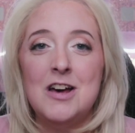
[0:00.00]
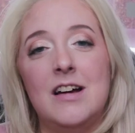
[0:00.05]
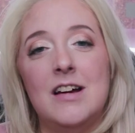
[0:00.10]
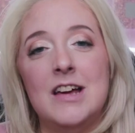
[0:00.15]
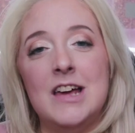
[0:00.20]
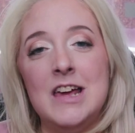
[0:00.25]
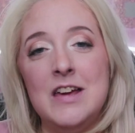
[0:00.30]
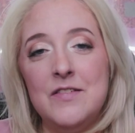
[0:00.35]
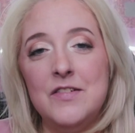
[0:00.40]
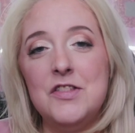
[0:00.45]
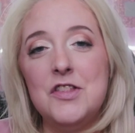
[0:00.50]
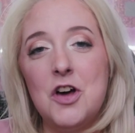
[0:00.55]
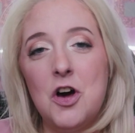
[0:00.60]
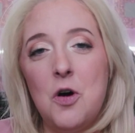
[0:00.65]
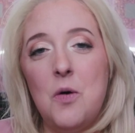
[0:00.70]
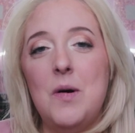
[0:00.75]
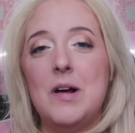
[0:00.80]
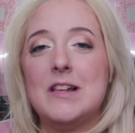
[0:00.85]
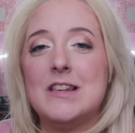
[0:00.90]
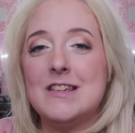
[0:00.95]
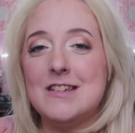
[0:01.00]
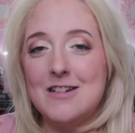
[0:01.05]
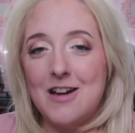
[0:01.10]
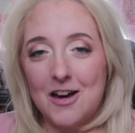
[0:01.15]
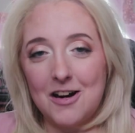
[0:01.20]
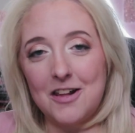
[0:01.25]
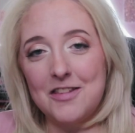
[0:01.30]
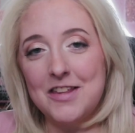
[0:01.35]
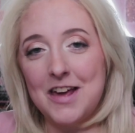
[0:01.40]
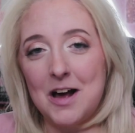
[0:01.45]
Even though it's
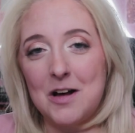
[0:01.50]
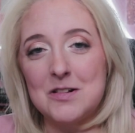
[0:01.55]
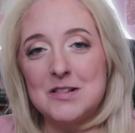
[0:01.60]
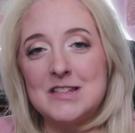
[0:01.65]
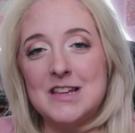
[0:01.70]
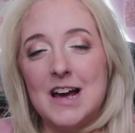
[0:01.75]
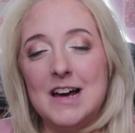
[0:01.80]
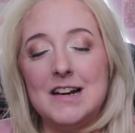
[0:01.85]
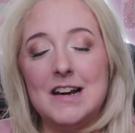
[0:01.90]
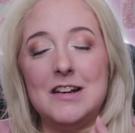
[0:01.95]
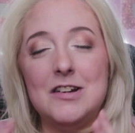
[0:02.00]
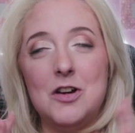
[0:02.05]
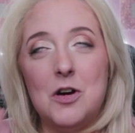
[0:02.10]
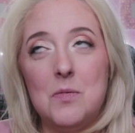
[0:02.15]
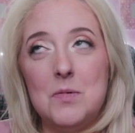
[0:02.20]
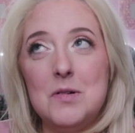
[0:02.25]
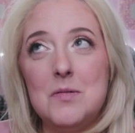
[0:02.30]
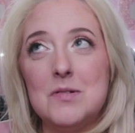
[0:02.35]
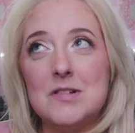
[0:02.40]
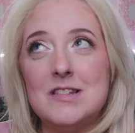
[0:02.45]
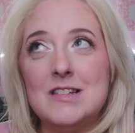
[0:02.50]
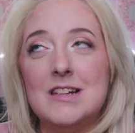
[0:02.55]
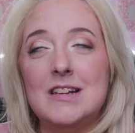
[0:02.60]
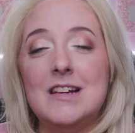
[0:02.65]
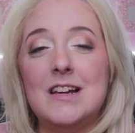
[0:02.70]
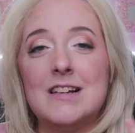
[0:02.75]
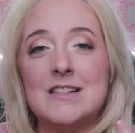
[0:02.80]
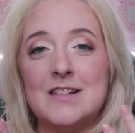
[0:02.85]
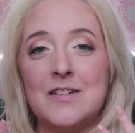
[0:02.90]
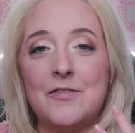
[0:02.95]
not on the outside and nobody will see
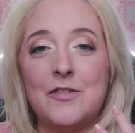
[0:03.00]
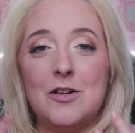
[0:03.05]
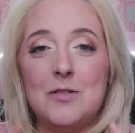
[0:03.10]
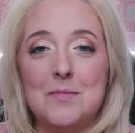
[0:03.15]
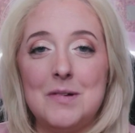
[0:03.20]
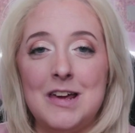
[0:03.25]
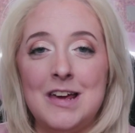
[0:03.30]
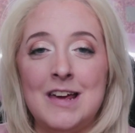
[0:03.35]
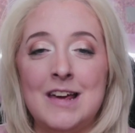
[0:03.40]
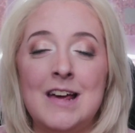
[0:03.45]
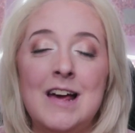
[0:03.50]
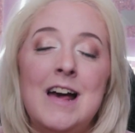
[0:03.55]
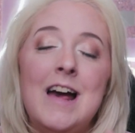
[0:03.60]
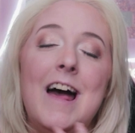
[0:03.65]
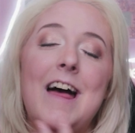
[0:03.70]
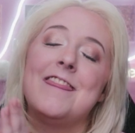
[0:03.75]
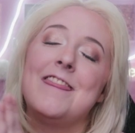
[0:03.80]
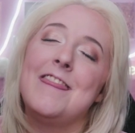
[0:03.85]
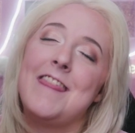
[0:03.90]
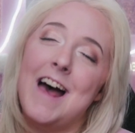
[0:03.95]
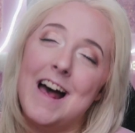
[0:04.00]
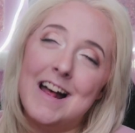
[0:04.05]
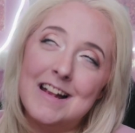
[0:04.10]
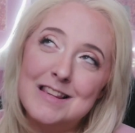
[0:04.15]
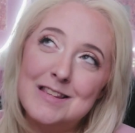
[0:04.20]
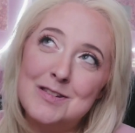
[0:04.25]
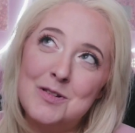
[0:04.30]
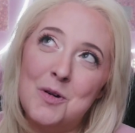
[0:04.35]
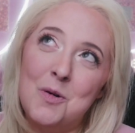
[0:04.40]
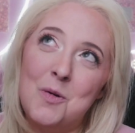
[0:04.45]
it except for me,
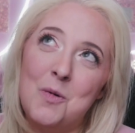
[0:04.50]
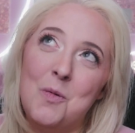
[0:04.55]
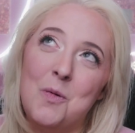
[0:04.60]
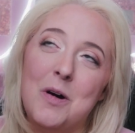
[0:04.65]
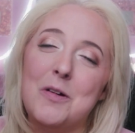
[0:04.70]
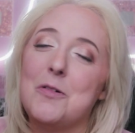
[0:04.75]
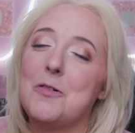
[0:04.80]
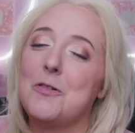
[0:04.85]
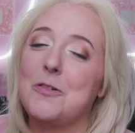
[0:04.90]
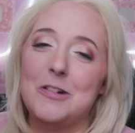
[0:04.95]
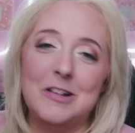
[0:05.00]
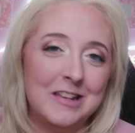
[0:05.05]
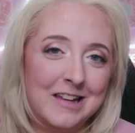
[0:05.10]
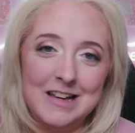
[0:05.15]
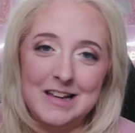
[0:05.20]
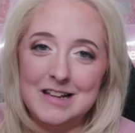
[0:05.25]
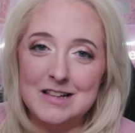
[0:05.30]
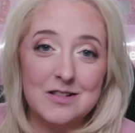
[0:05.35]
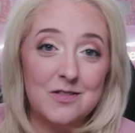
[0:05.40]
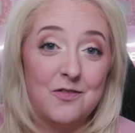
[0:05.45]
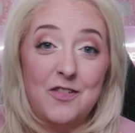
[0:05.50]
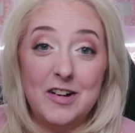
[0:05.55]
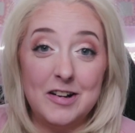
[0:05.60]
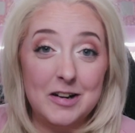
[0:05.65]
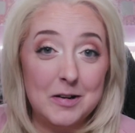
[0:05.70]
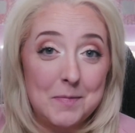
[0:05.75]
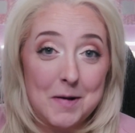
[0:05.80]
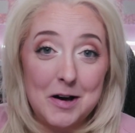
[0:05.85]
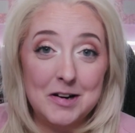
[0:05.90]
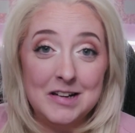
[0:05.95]
that's what really is fun
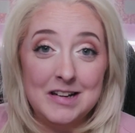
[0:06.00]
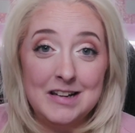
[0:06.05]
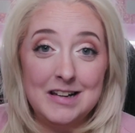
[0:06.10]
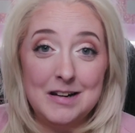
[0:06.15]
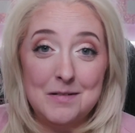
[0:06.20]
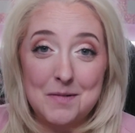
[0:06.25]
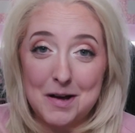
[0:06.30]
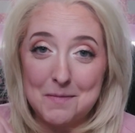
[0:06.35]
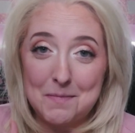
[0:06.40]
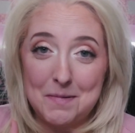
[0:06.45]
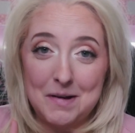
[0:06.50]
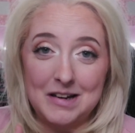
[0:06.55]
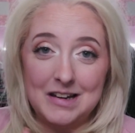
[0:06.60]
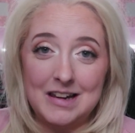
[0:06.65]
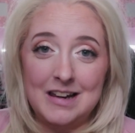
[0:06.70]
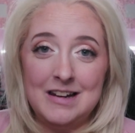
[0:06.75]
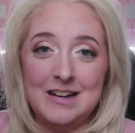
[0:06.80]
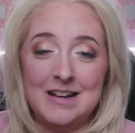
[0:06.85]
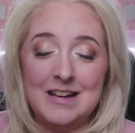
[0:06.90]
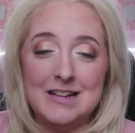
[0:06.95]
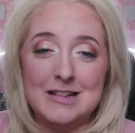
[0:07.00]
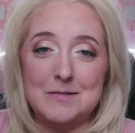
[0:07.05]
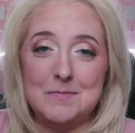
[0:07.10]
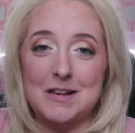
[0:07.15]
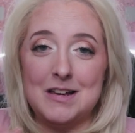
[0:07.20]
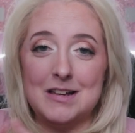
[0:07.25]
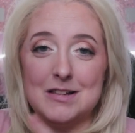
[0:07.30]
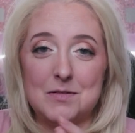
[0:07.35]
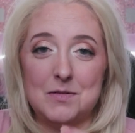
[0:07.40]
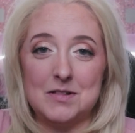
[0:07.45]
about it, in my opinion, is
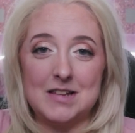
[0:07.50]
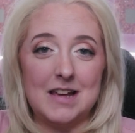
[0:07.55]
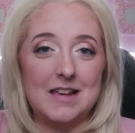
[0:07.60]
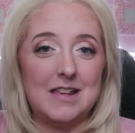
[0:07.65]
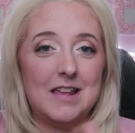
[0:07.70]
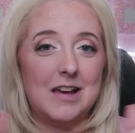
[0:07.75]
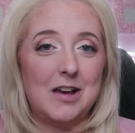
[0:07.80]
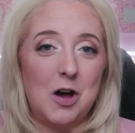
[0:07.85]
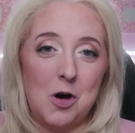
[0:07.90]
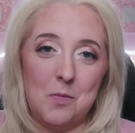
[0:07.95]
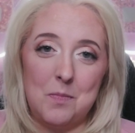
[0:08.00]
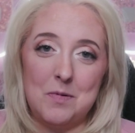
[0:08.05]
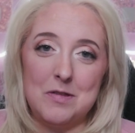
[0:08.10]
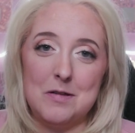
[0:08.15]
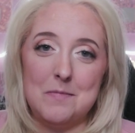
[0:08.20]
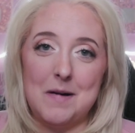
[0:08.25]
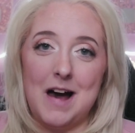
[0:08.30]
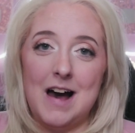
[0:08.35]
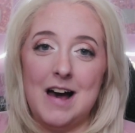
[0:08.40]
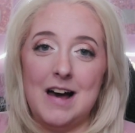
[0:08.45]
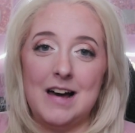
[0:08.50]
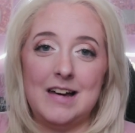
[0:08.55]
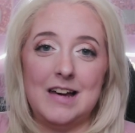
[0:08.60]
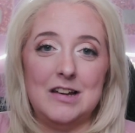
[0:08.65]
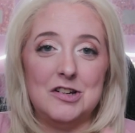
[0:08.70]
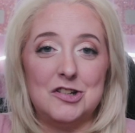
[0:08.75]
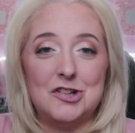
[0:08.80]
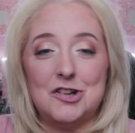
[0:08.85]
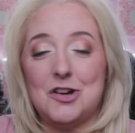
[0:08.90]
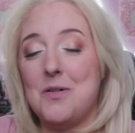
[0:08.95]
because once I like open the bag
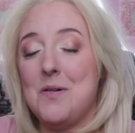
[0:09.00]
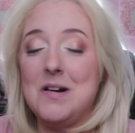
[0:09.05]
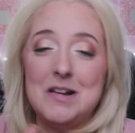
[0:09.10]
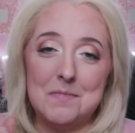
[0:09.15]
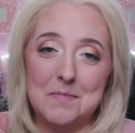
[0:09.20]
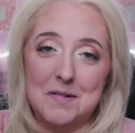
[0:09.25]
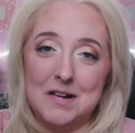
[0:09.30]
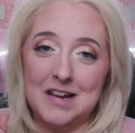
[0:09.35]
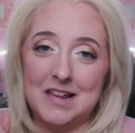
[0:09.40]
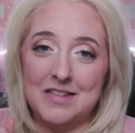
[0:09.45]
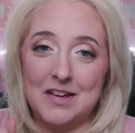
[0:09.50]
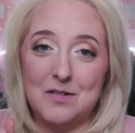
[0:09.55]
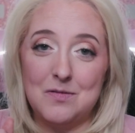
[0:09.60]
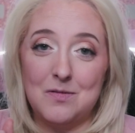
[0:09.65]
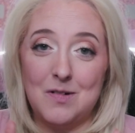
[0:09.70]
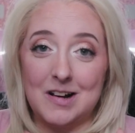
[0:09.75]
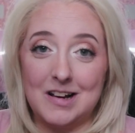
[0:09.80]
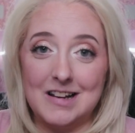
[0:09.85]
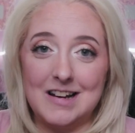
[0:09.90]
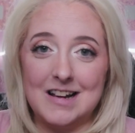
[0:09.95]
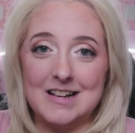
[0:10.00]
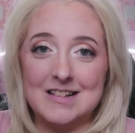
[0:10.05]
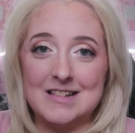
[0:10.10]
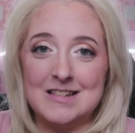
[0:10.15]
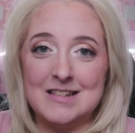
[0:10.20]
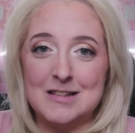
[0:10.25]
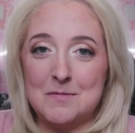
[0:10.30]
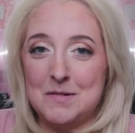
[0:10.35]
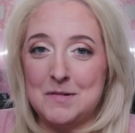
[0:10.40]
and show anybody that recognizes it, be